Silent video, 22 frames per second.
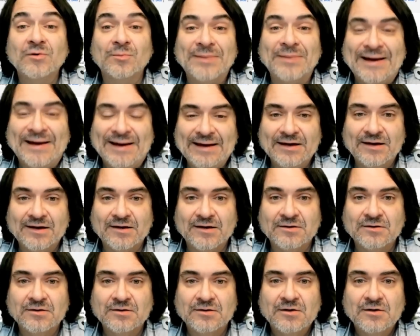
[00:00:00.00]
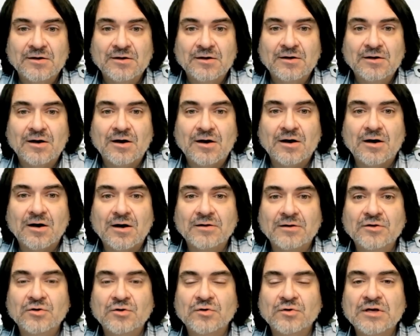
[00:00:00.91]
Pan, uh,
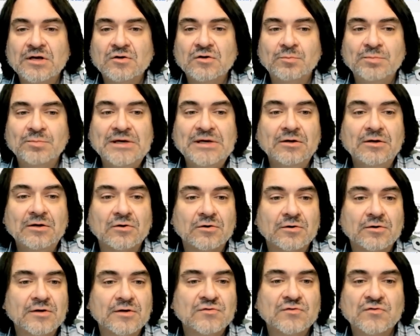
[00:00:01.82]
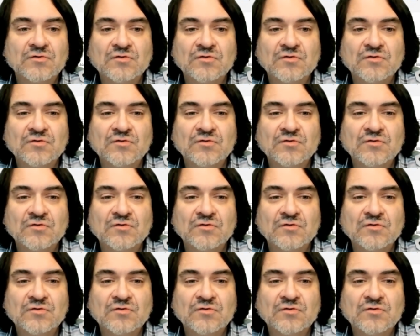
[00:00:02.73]
Liddle Kiddle Peter. It's the